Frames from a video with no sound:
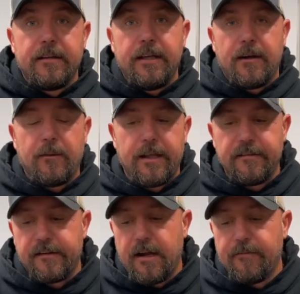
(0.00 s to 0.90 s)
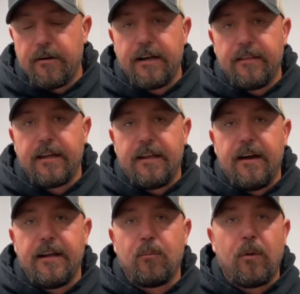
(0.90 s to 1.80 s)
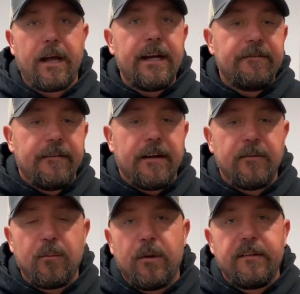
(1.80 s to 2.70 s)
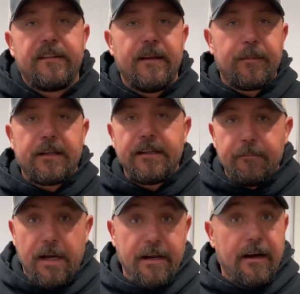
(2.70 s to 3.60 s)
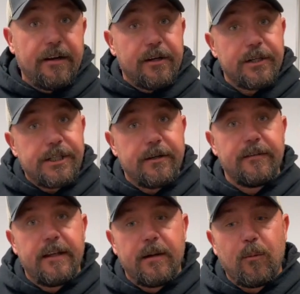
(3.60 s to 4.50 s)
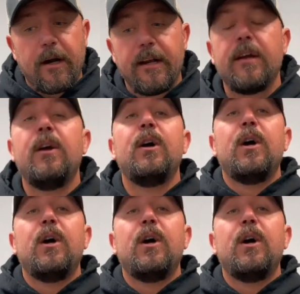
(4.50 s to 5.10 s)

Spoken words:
that's covering the gun, what I found was typically my undershirt that I'm wearing